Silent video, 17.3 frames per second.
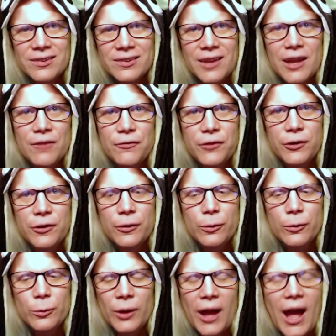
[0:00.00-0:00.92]
if
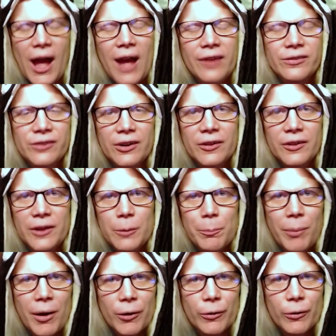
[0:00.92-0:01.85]
you accidentally
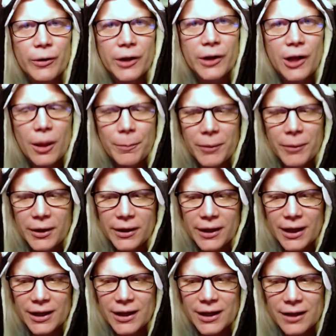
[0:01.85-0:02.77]
bugger it up and
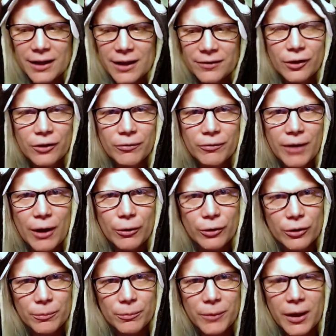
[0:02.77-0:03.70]
get kicked out of the
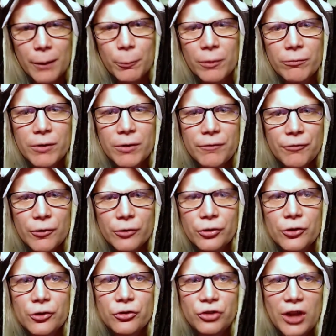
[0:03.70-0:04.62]
router, it will revert the
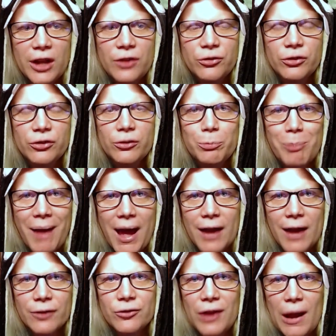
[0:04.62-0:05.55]
changes back
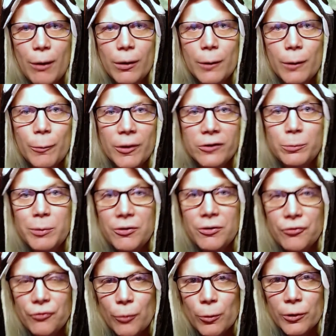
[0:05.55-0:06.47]
to how it was
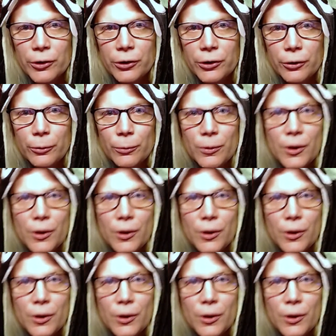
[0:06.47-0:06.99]
before you